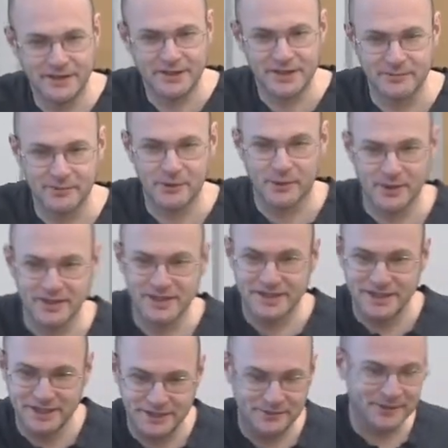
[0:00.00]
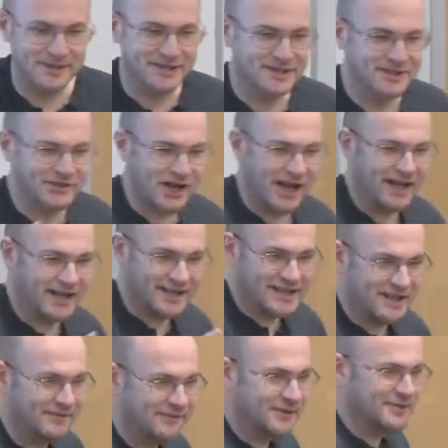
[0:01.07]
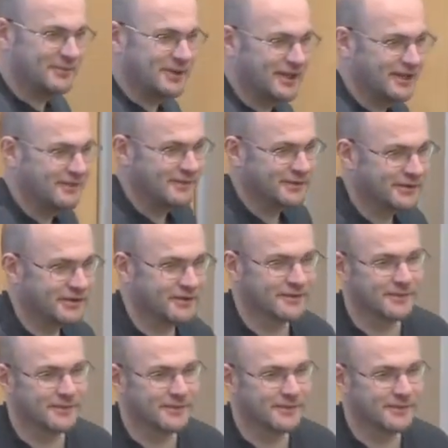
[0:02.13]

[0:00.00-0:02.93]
some quantity you want to track its average behavior of,